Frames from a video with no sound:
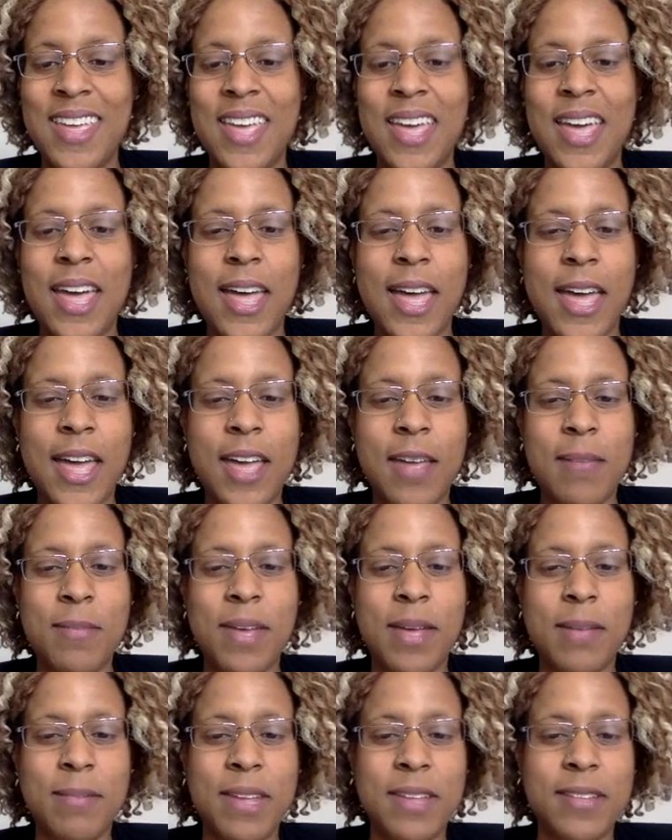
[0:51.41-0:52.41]
I
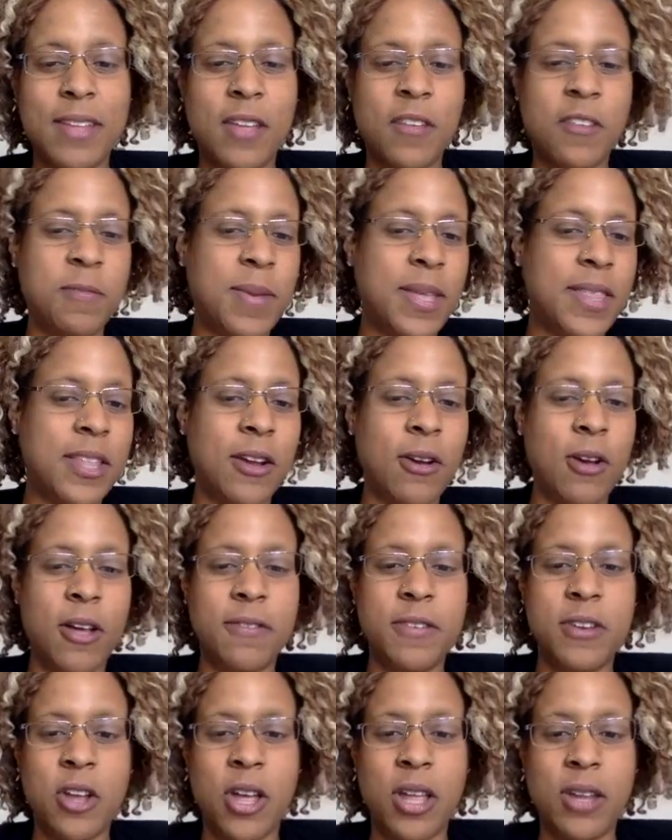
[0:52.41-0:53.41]
myself have been there off
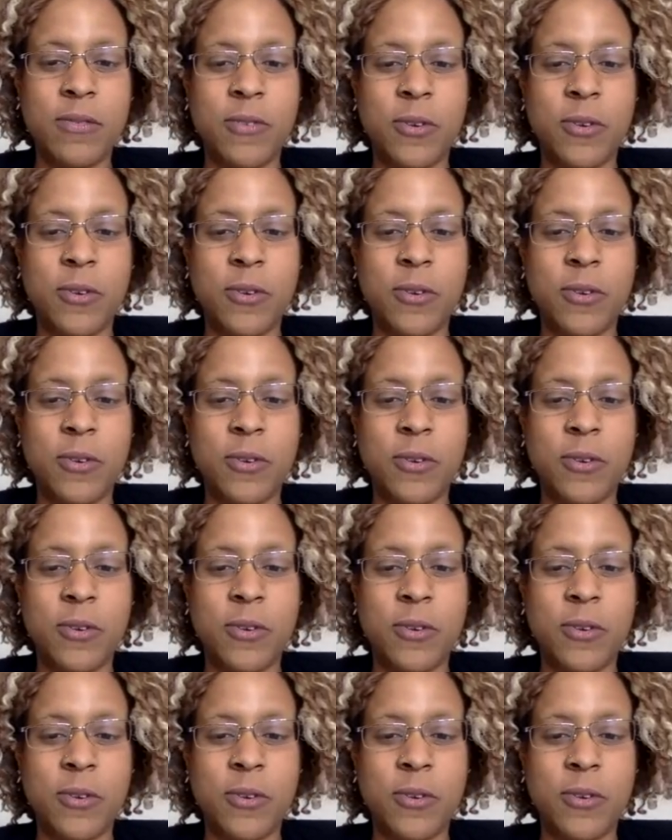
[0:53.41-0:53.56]
and on